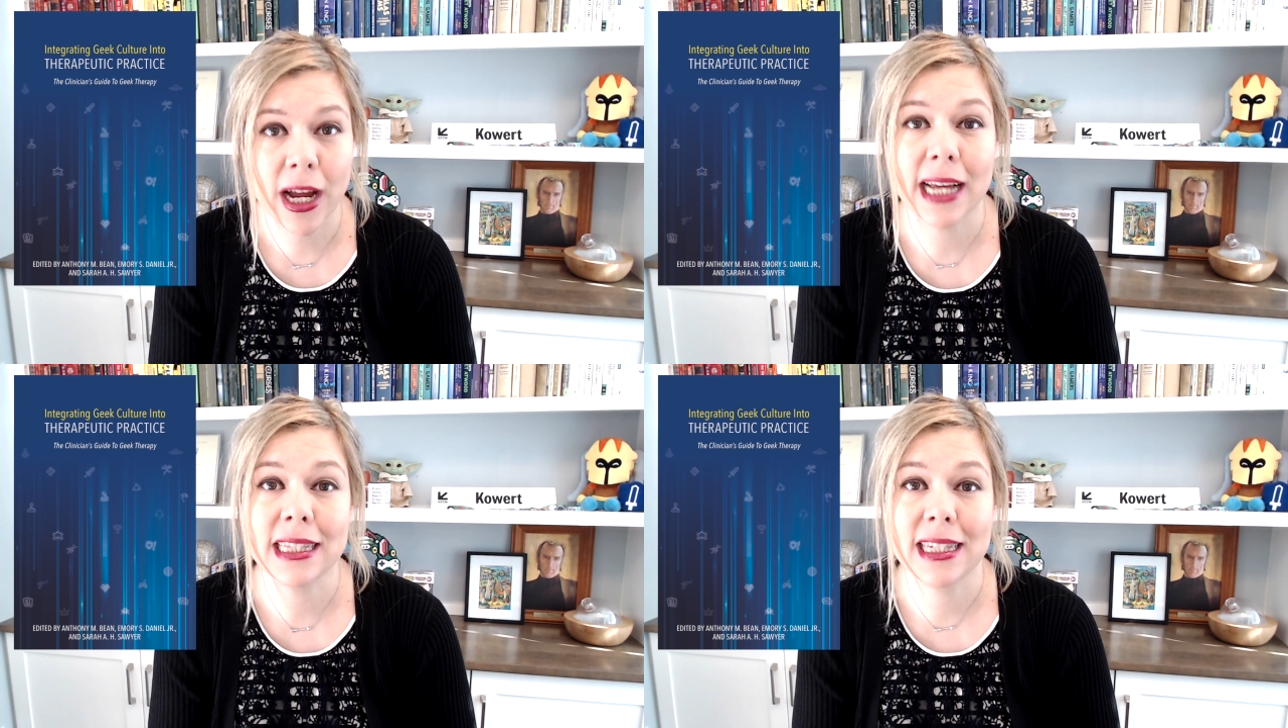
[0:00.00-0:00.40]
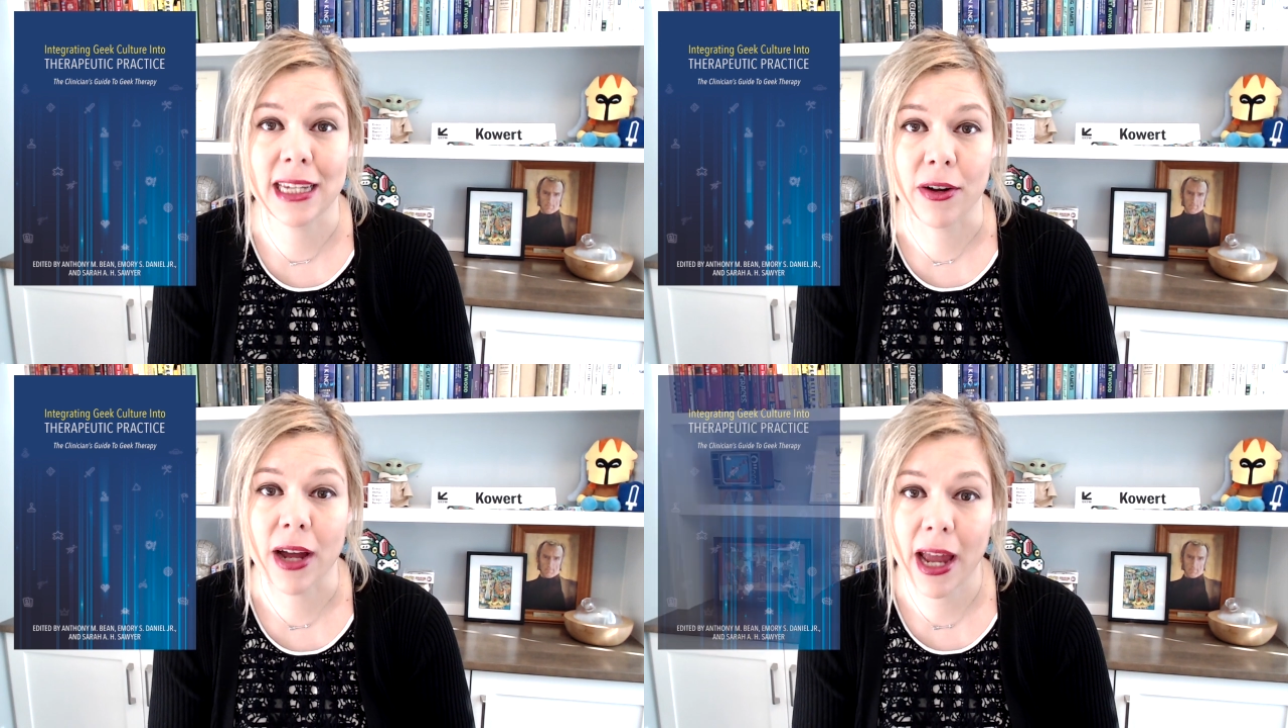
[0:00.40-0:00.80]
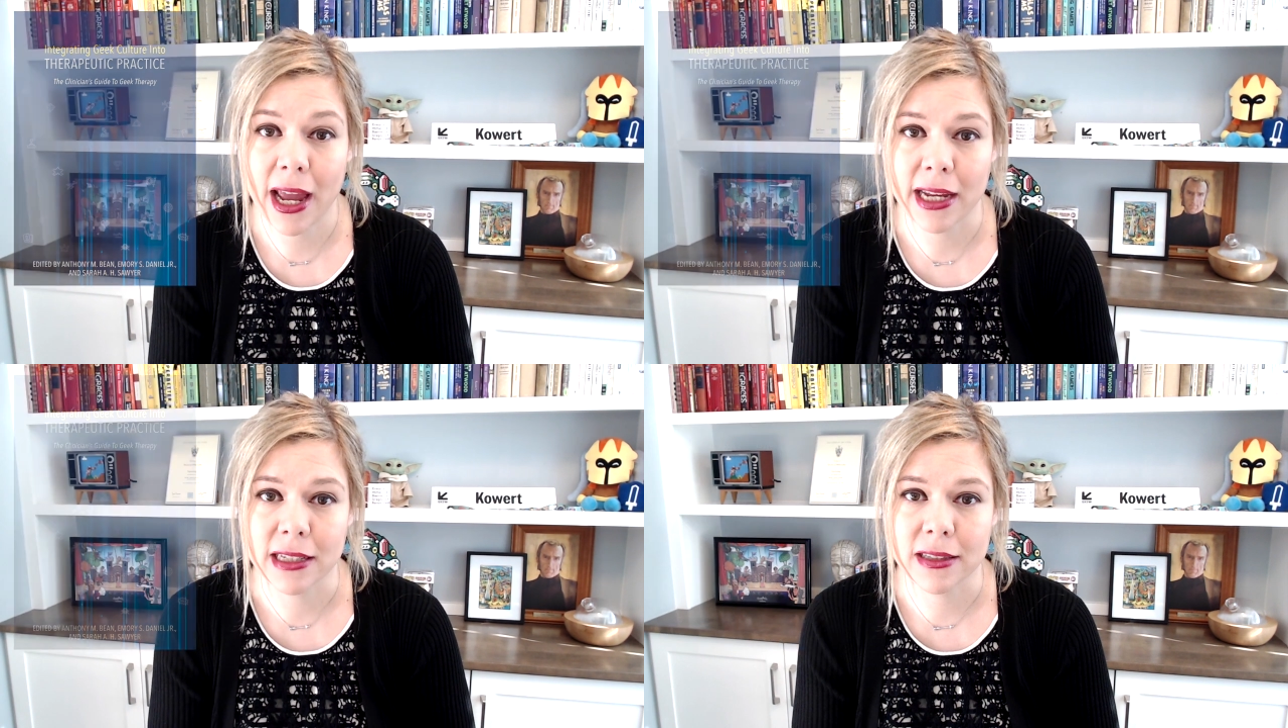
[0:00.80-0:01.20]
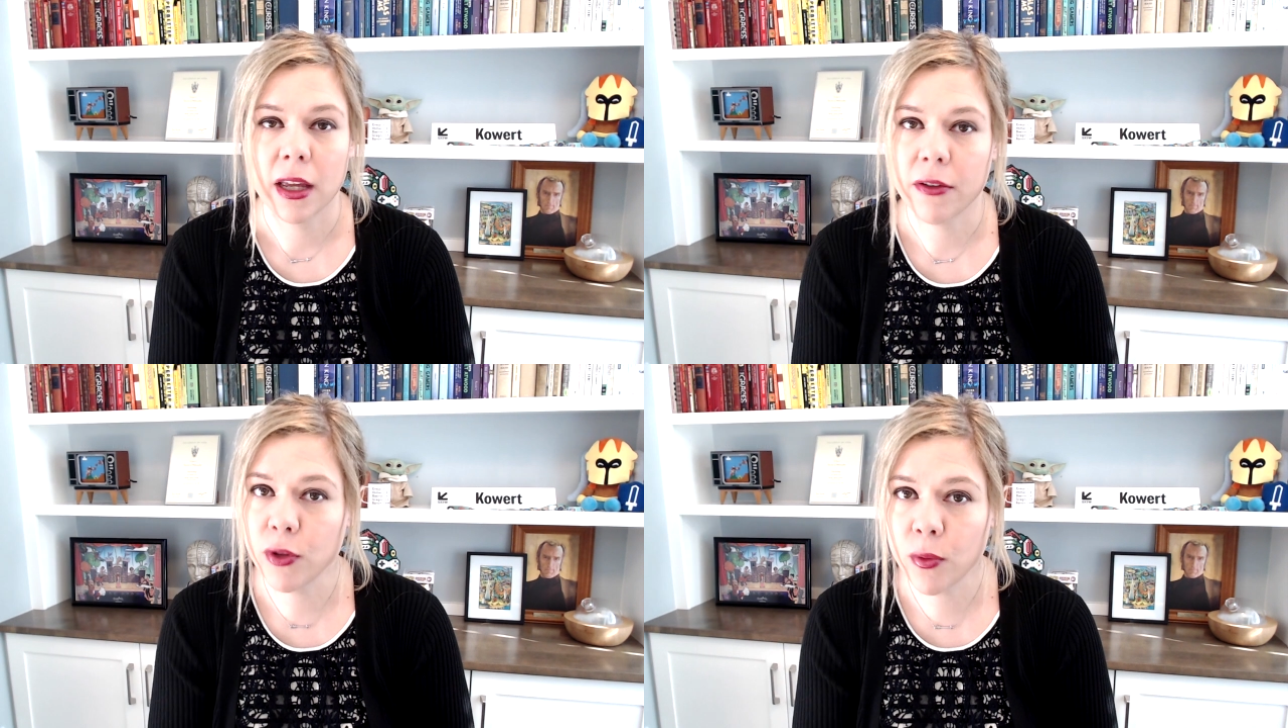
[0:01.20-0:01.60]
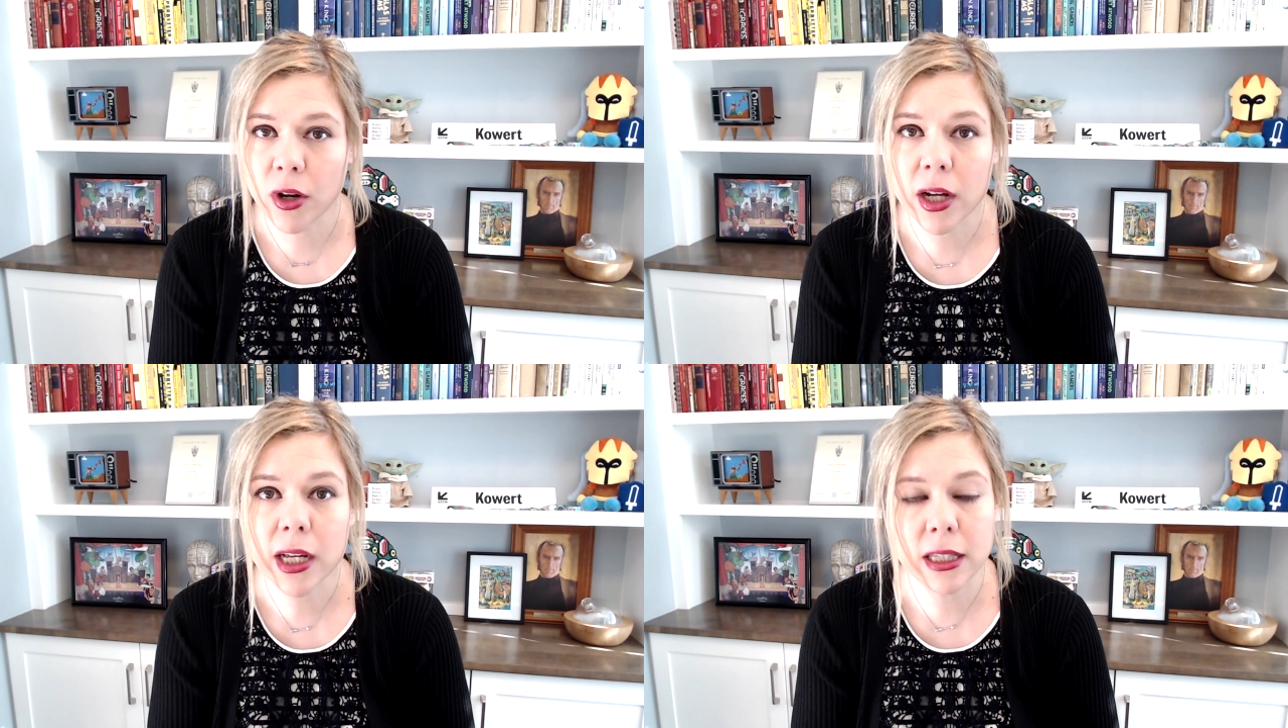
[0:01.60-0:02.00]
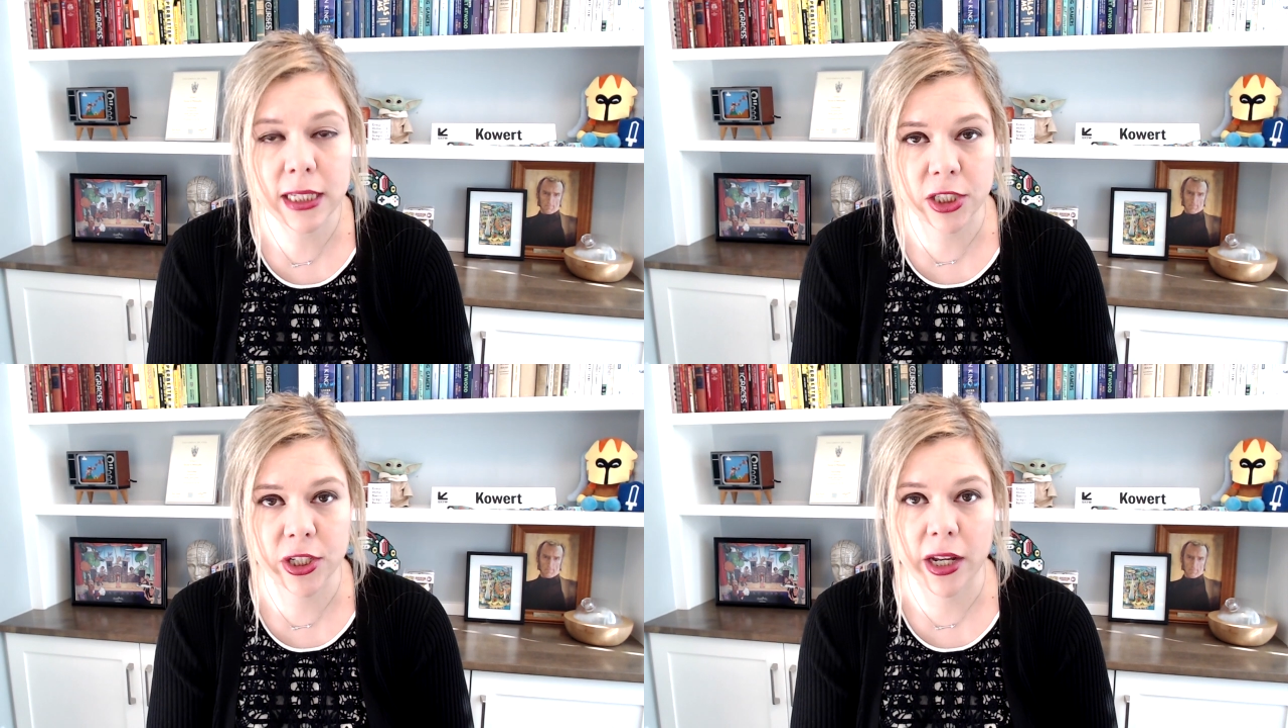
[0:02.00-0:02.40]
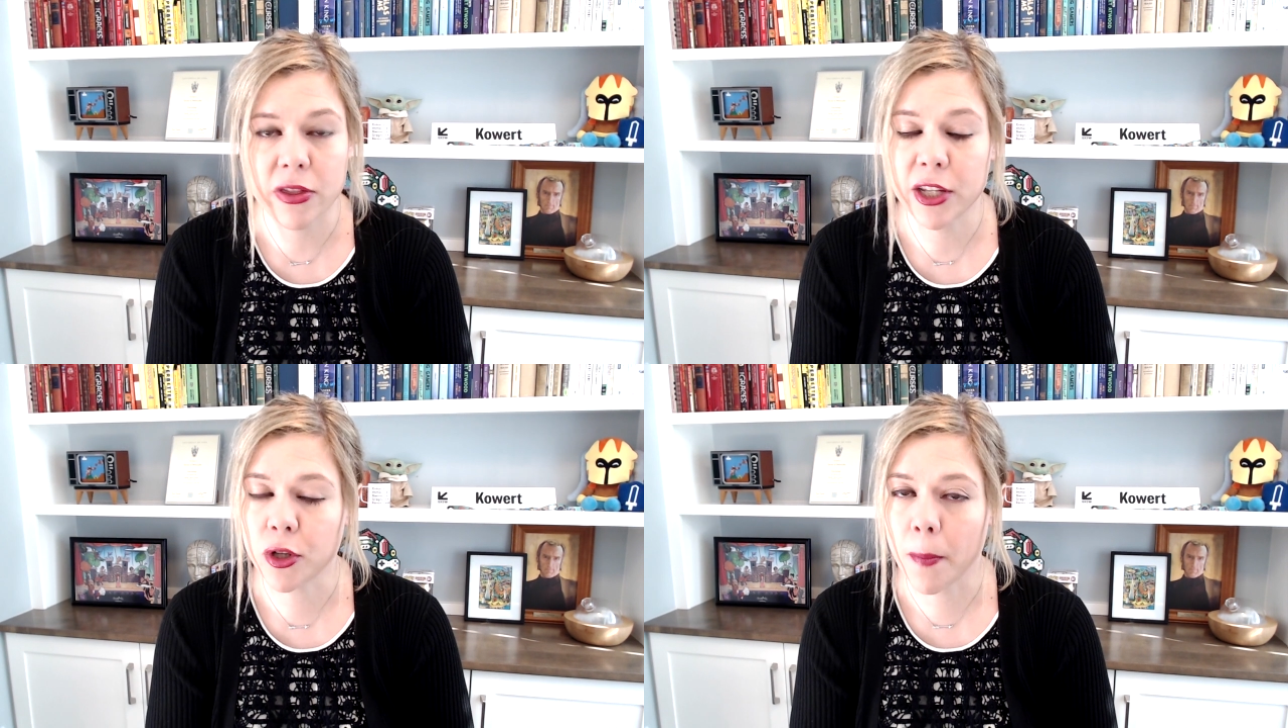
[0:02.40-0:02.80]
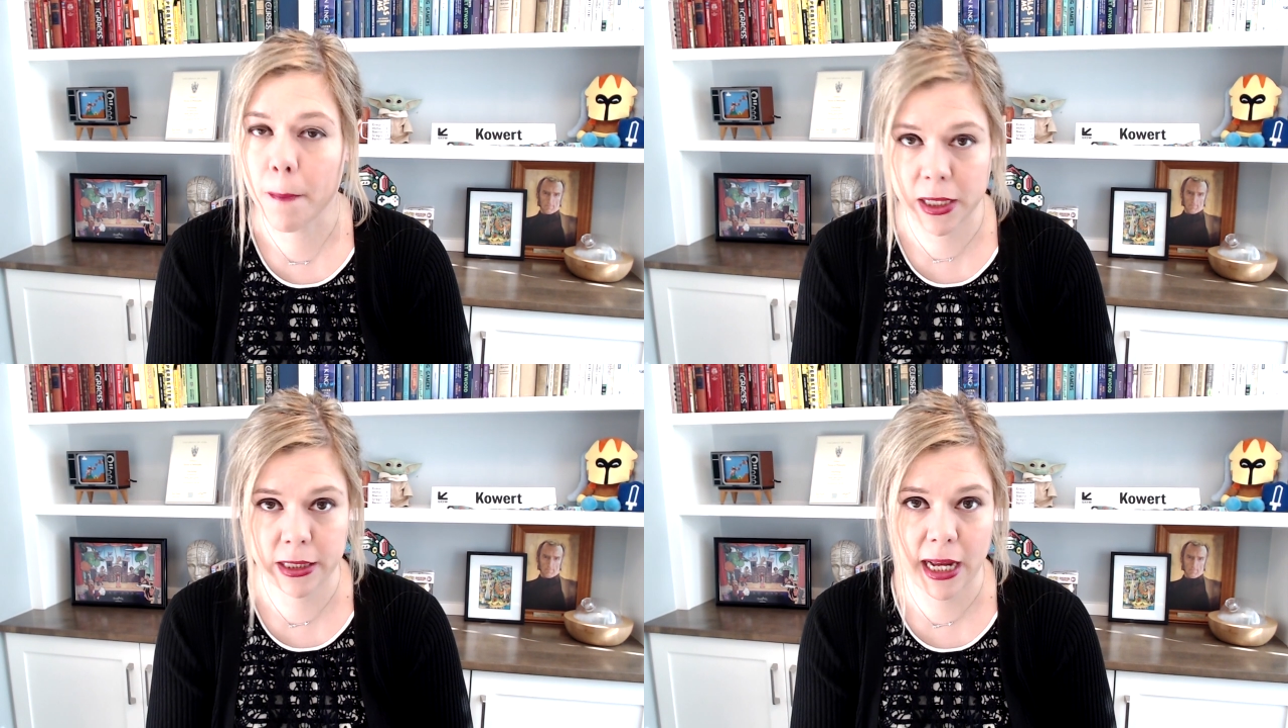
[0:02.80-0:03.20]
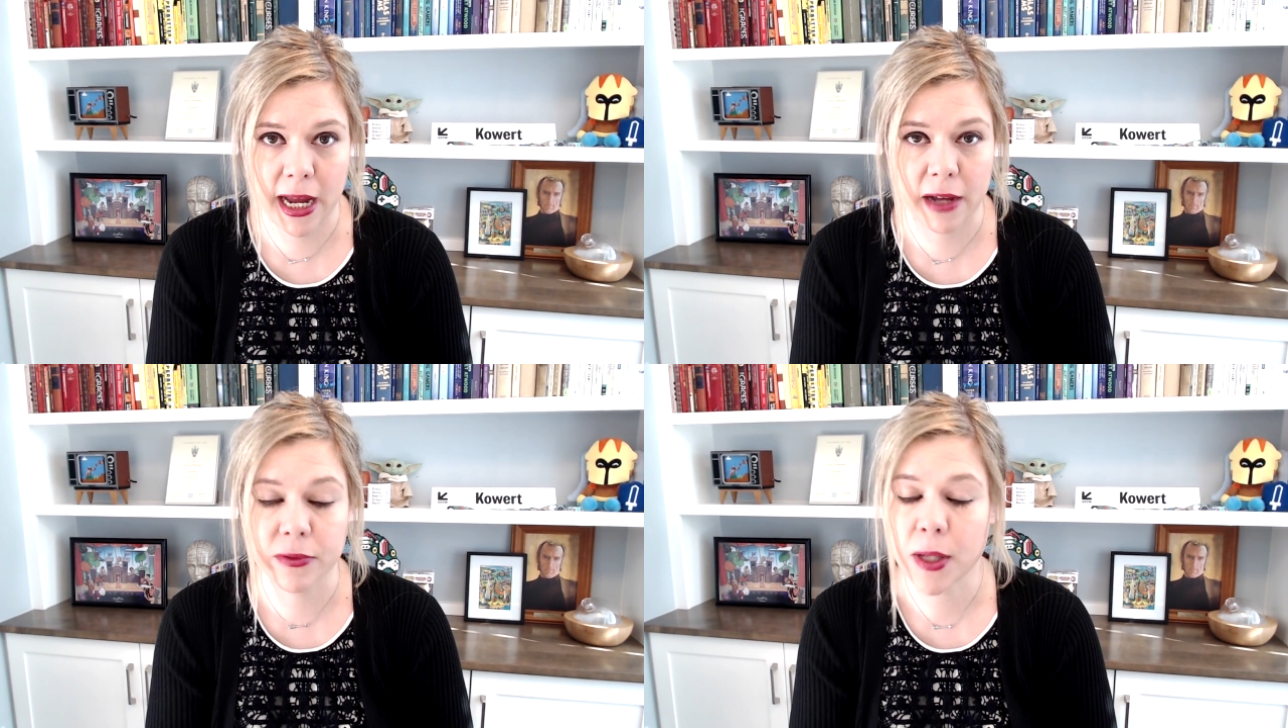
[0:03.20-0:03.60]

and Sarah Hays. If you are a clinician, these are must haves